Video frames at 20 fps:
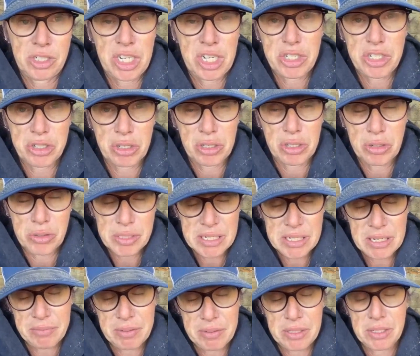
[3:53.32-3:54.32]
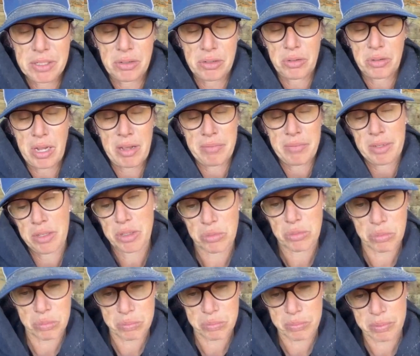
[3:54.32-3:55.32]
change your clothes even. So having
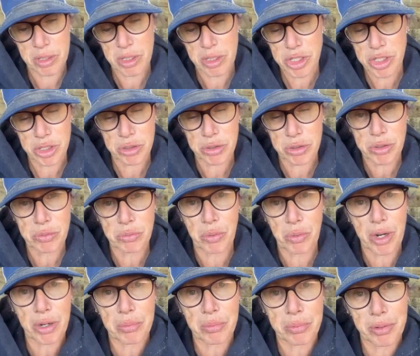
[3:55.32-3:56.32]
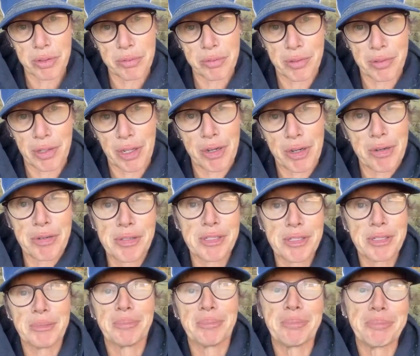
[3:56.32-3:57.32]
good shoes, waterproof
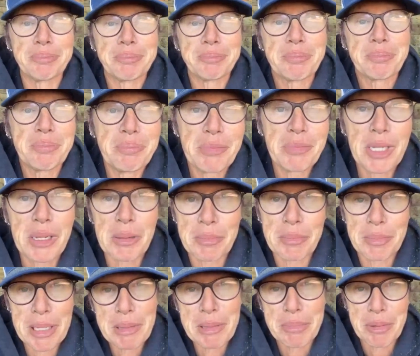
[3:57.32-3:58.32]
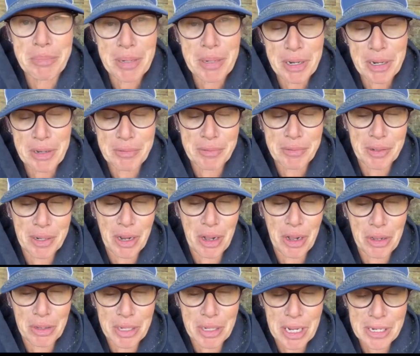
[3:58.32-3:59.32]
clothes, being prepared for
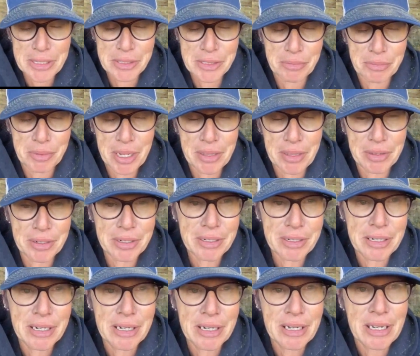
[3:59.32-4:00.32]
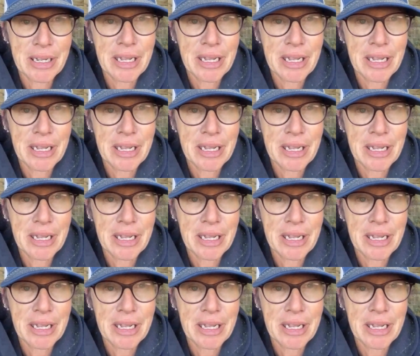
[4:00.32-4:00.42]
all kinds of weather.